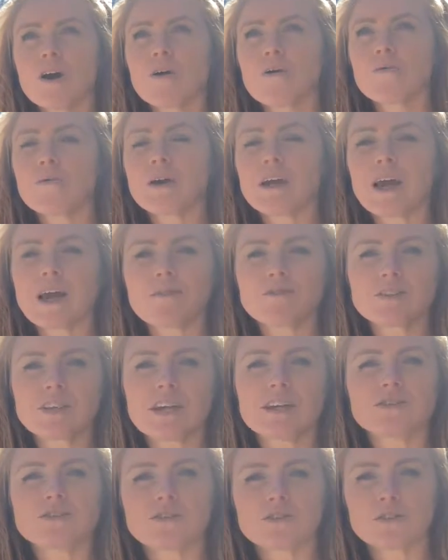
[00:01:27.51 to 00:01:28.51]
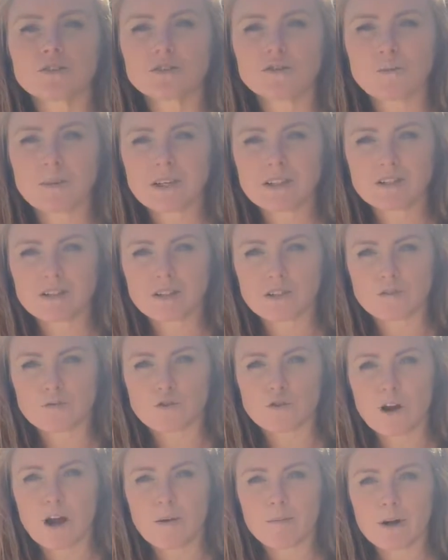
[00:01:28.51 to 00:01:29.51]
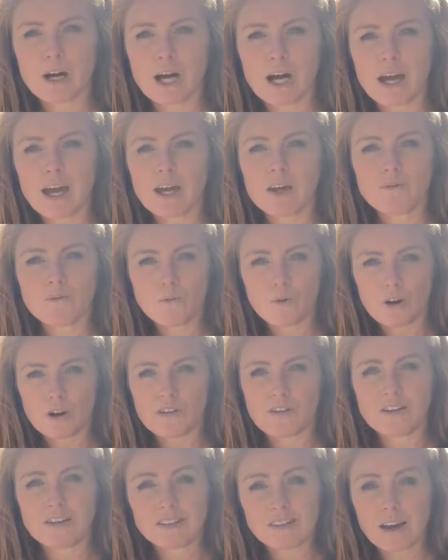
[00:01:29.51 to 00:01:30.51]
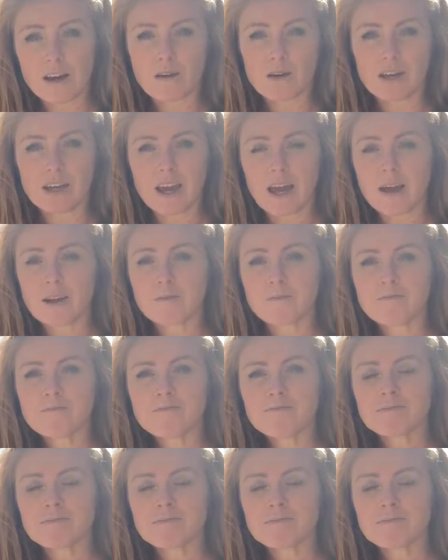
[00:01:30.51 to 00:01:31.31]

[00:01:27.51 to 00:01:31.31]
we have to enter those spaces of trauma and work things out again.